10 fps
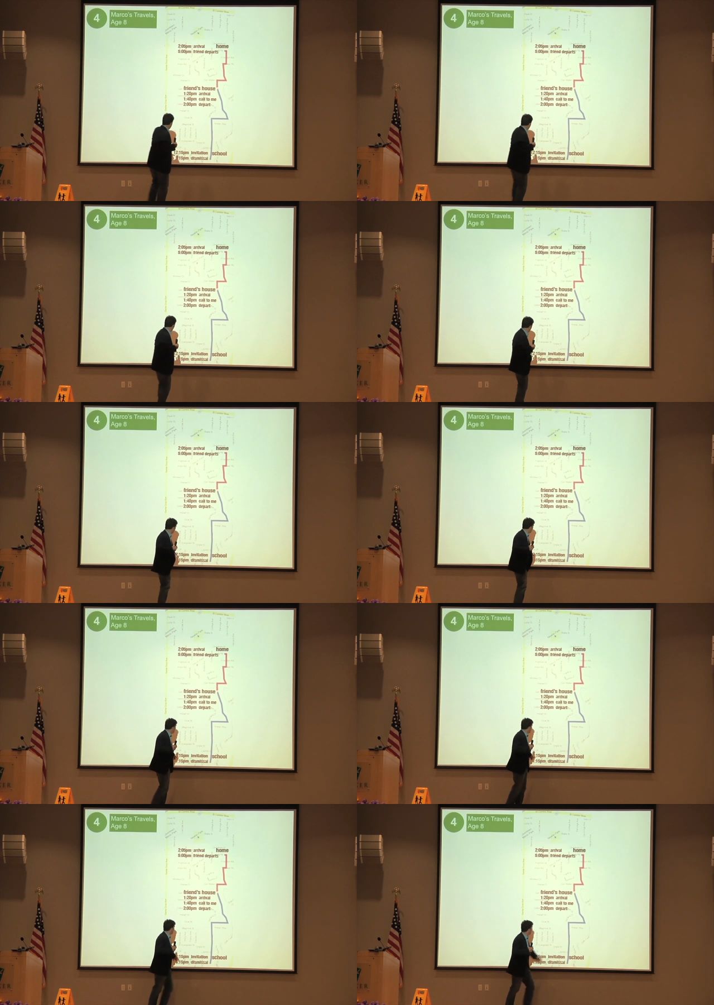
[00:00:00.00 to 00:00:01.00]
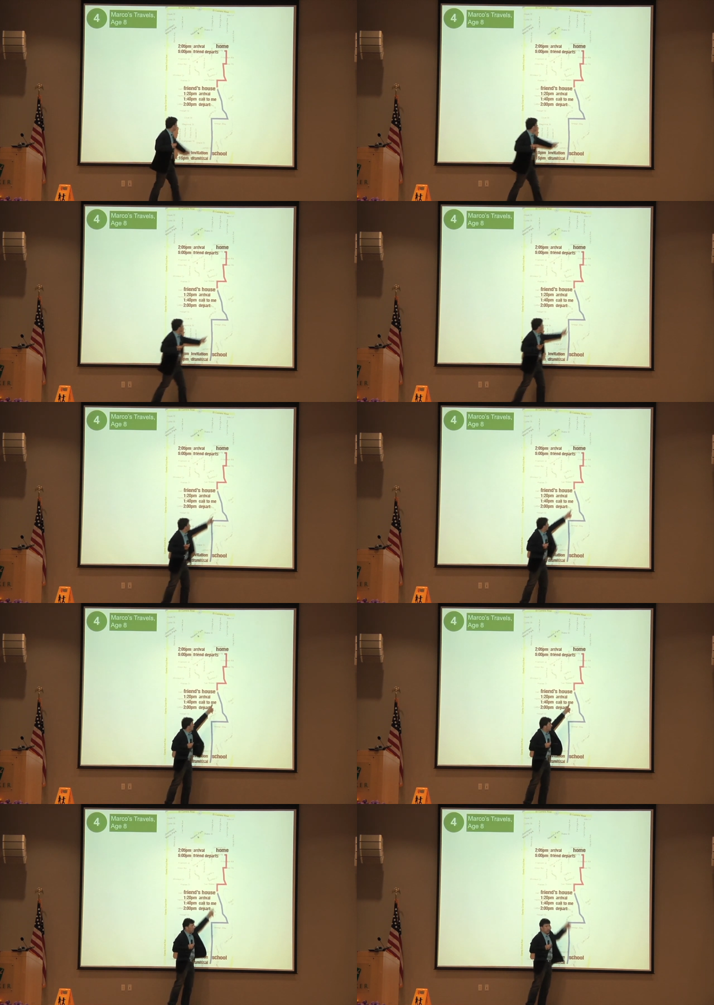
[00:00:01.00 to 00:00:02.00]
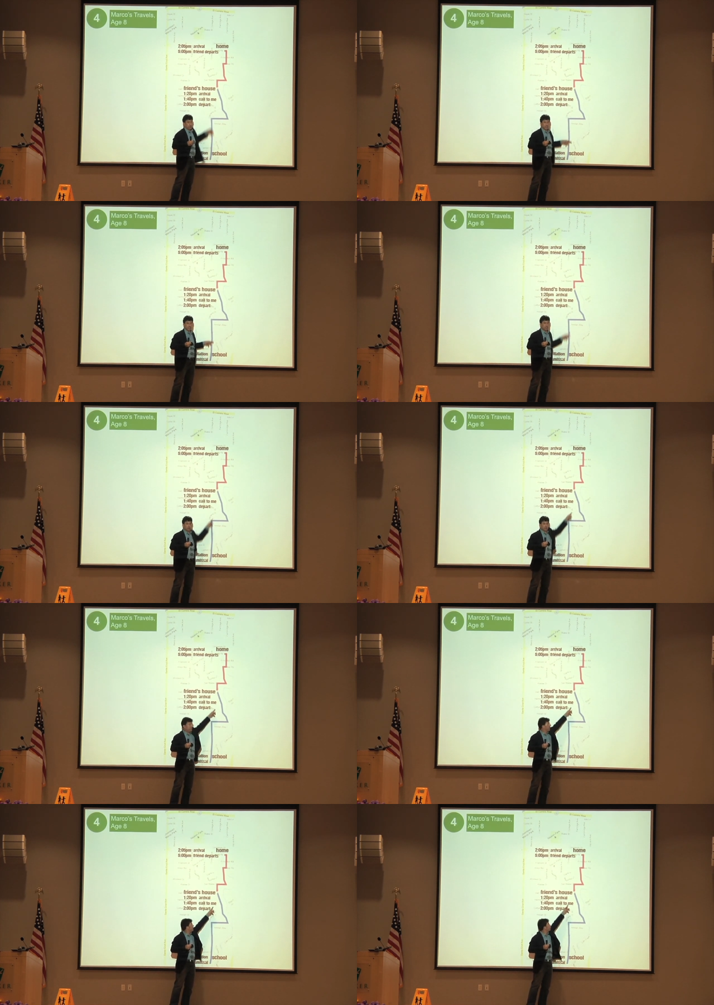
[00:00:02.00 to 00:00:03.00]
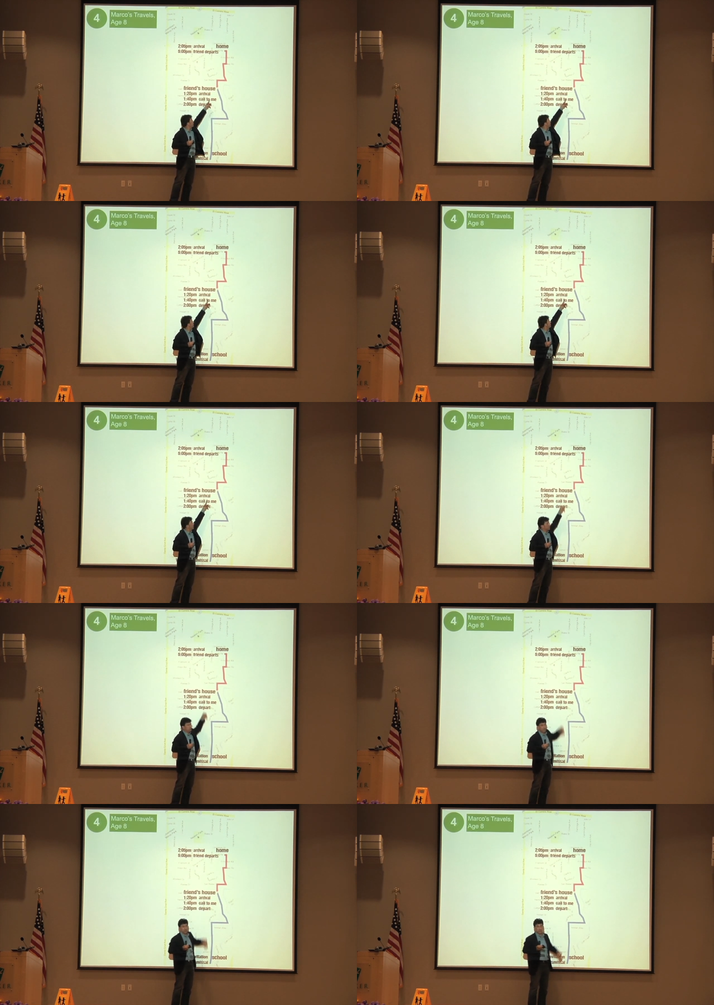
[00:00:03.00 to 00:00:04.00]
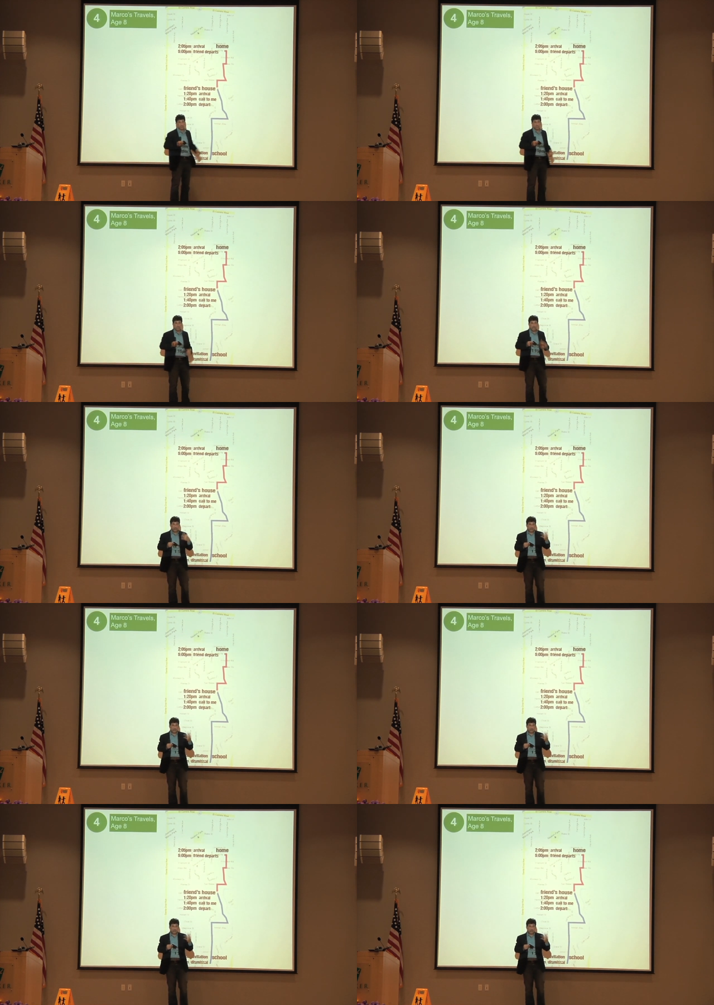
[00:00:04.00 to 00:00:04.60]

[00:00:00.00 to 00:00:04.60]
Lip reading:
No face is visible, so there are no lips to read.